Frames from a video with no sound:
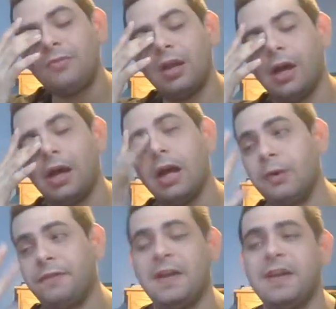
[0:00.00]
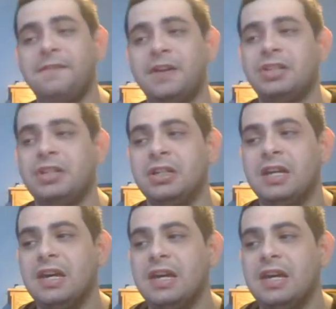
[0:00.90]
Uh, with fan
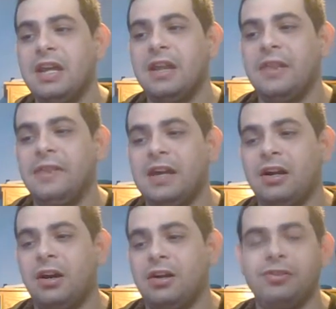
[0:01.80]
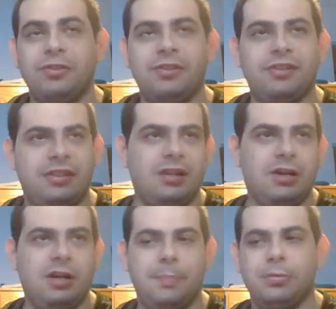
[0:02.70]
fiction, there are you know there there
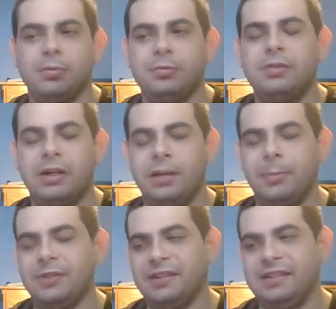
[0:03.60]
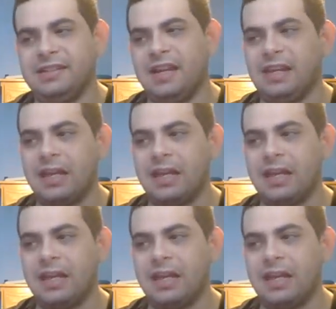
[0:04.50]
are a couple there are a couple things like that.